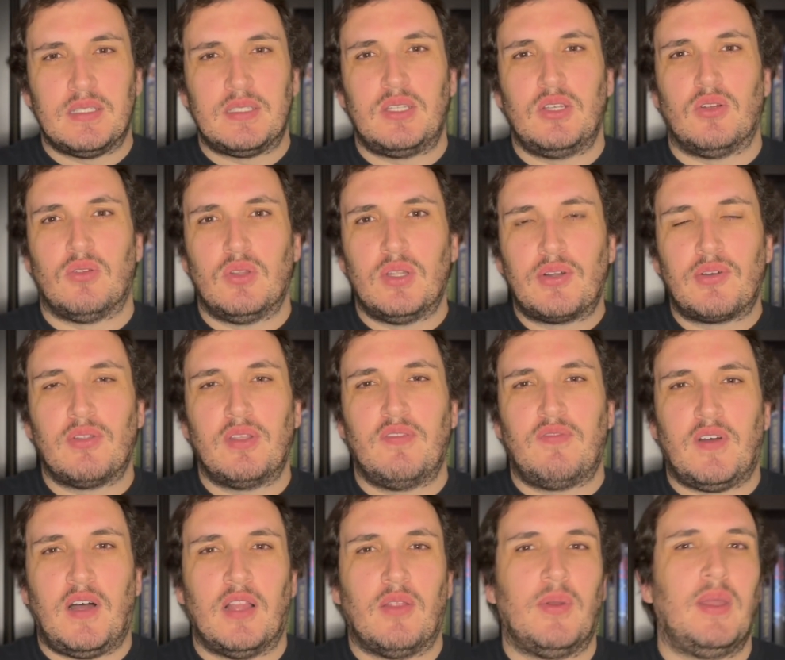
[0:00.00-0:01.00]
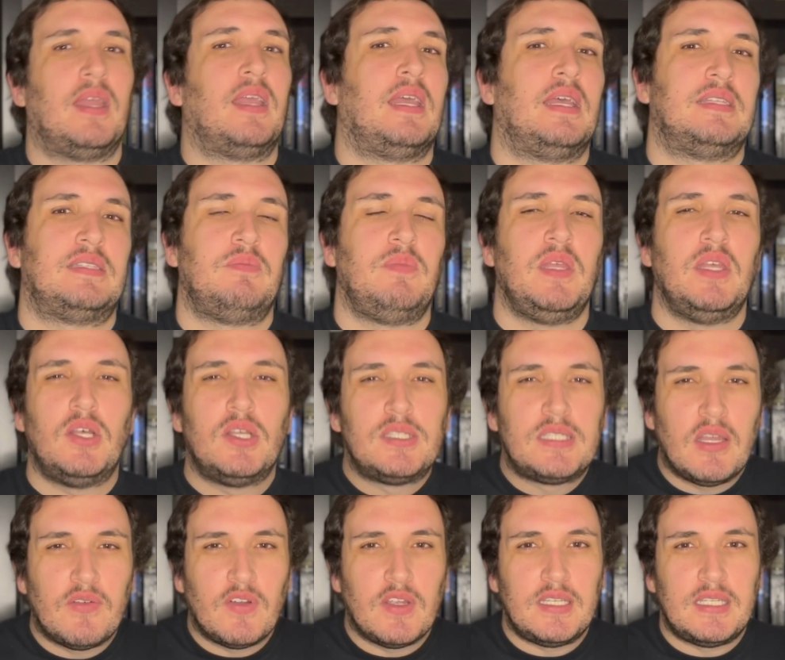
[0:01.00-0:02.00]
So you're literally following his meals
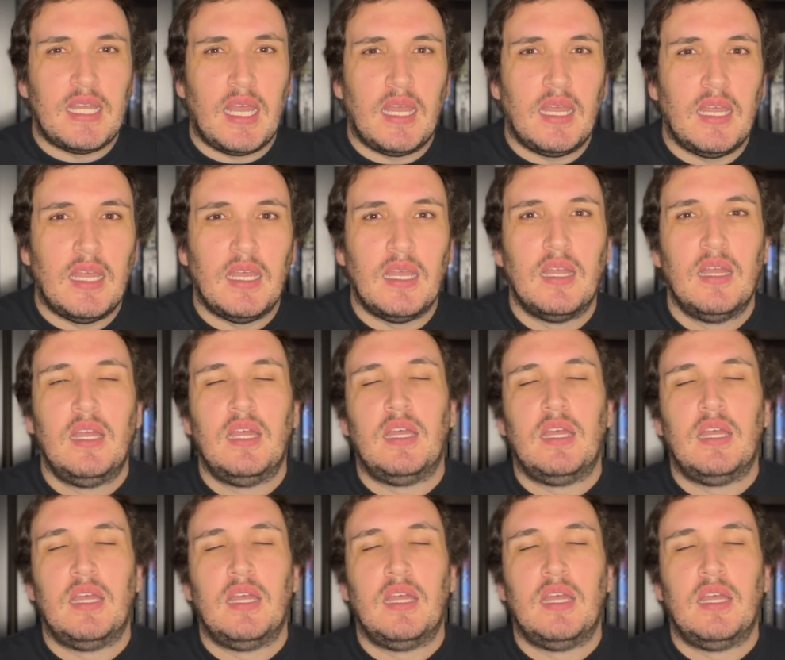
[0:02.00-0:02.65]
every day,